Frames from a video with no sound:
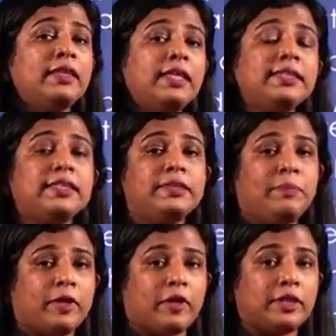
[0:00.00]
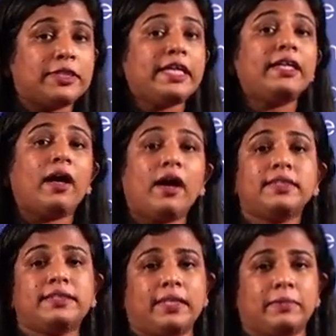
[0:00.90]
This is because in
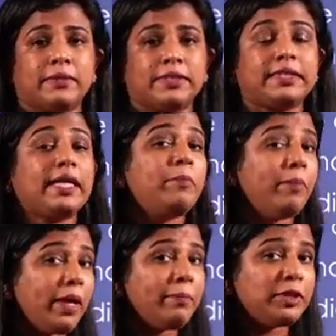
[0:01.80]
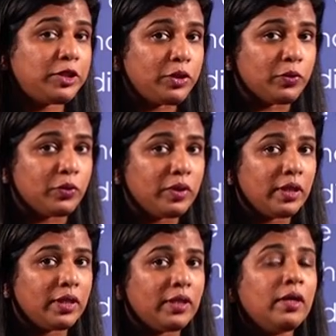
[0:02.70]
our syllabus, in paper 2,
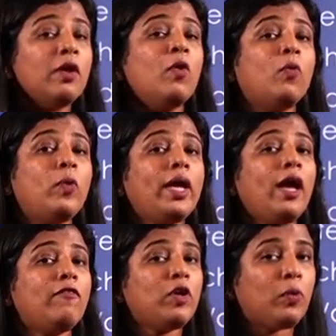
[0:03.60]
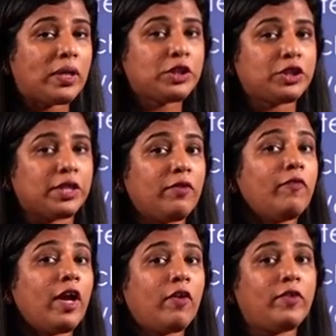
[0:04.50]
we have a question
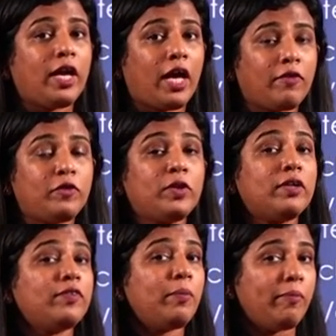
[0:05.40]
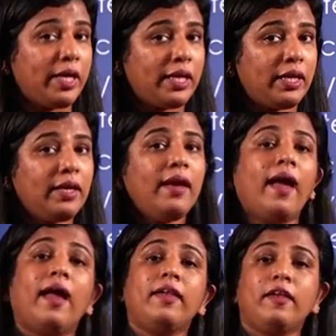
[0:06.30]
where we have to give the meaning
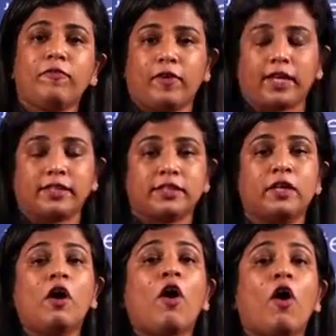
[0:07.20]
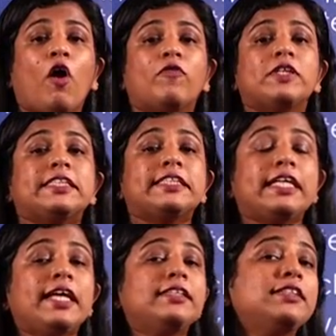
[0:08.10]
and effect of a
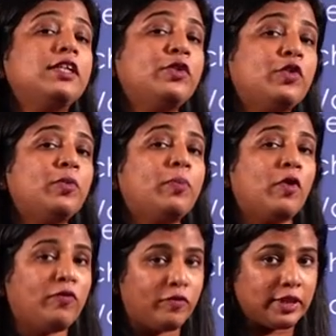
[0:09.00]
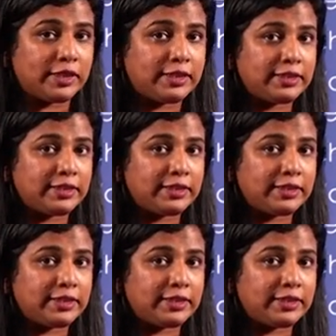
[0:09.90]
selected group of words.